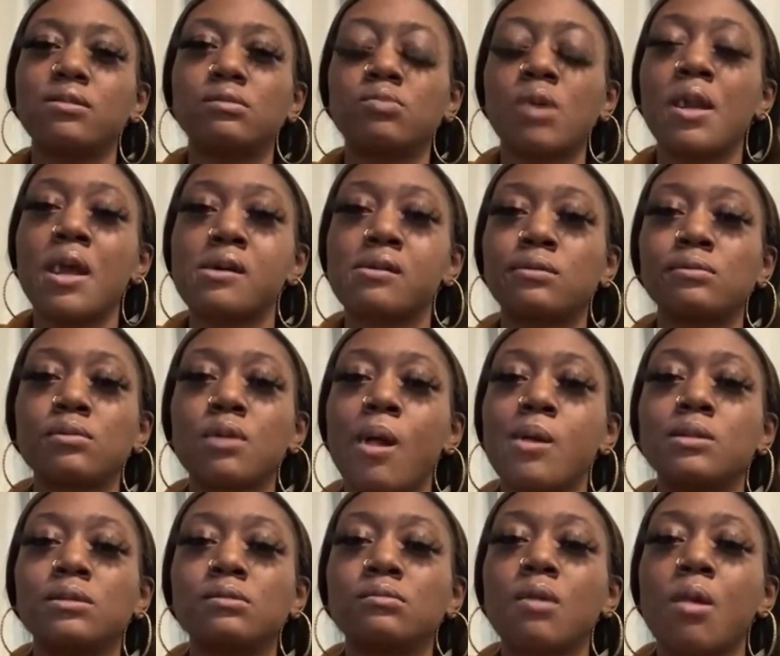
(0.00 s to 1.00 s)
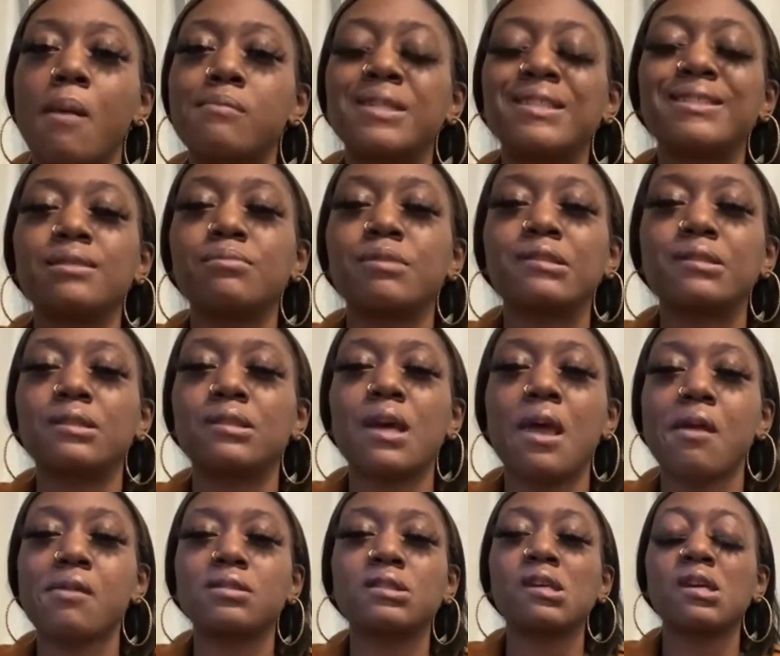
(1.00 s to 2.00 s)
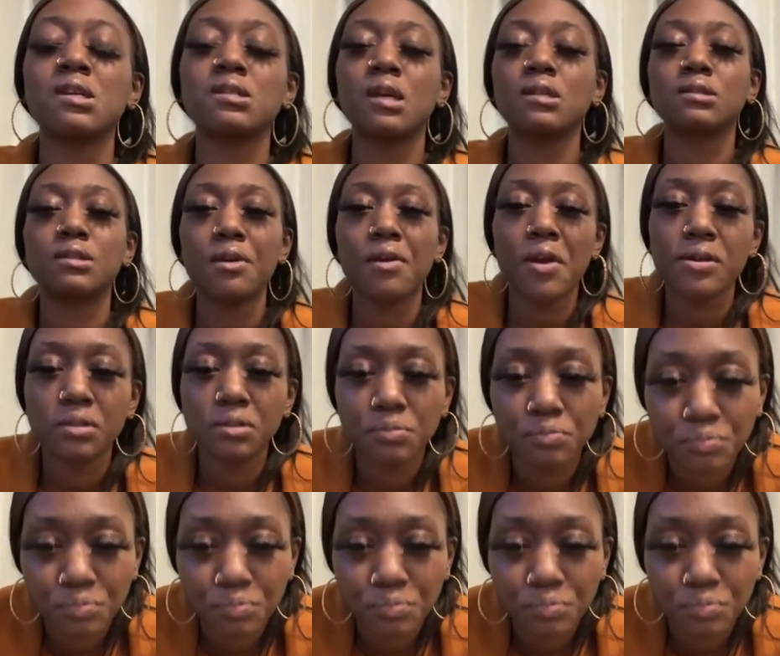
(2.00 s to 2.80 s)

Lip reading: Right now. My daddy's birthday today. Yeah, he's Sagittarius.